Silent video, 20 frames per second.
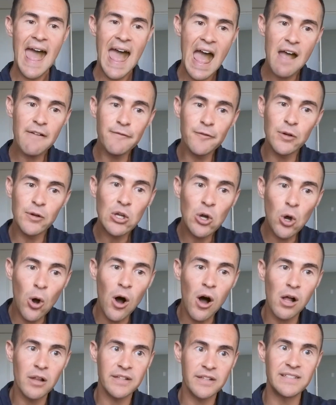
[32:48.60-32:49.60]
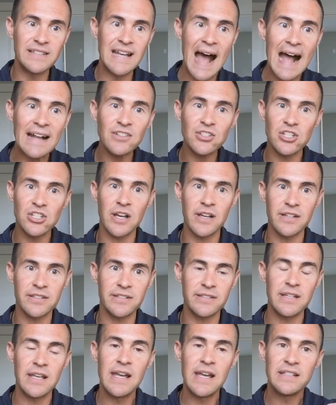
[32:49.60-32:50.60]
every call is not
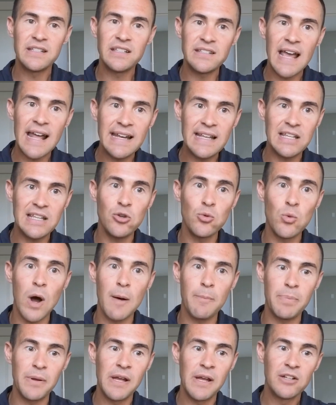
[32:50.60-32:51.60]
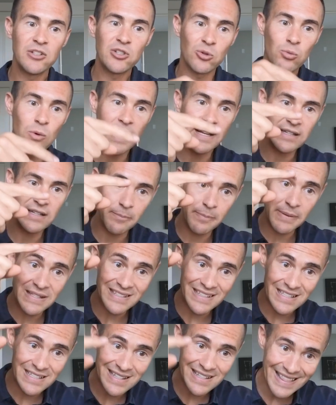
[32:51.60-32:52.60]
just setting you up to write the
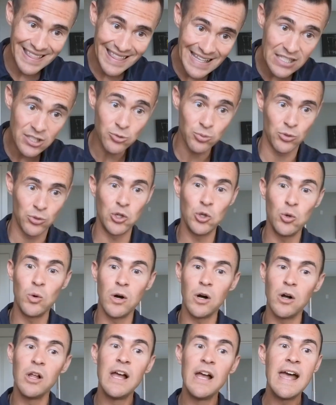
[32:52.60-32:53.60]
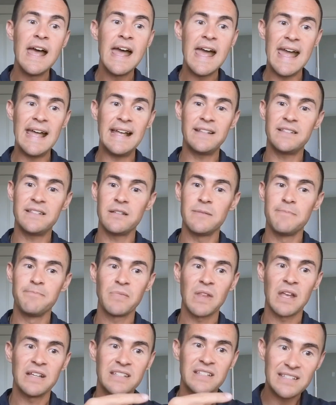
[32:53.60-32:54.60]
business this renewal. It's
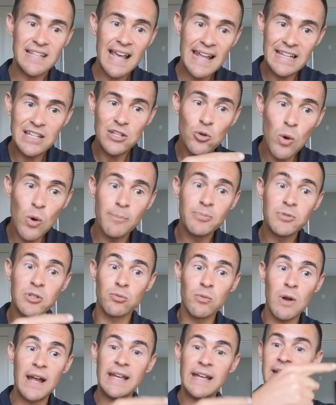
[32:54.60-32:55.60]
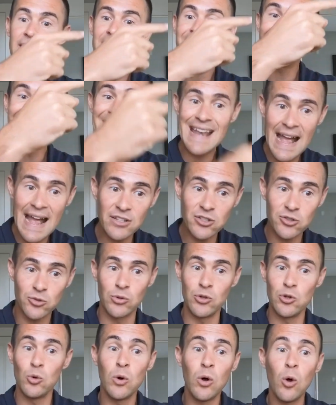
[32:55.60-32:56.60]
setting you up to write the next
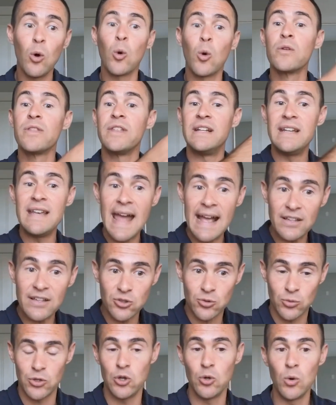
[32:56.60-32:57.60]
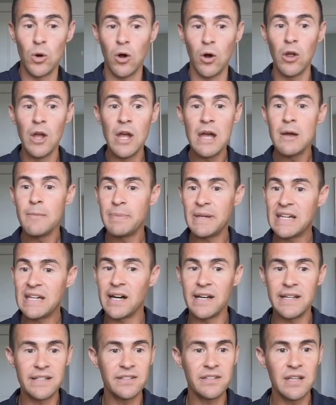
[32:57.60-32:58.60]
renewal or the next renewal
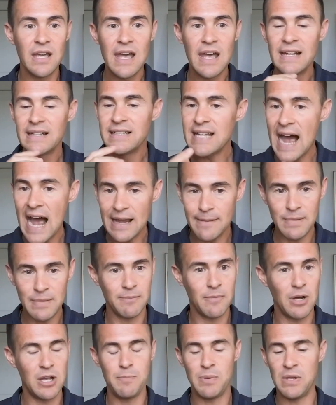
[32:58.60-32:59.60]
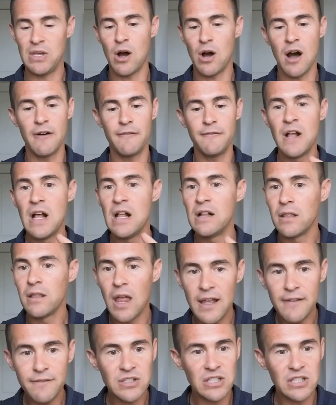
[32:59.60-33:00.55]
because timing might be off. Life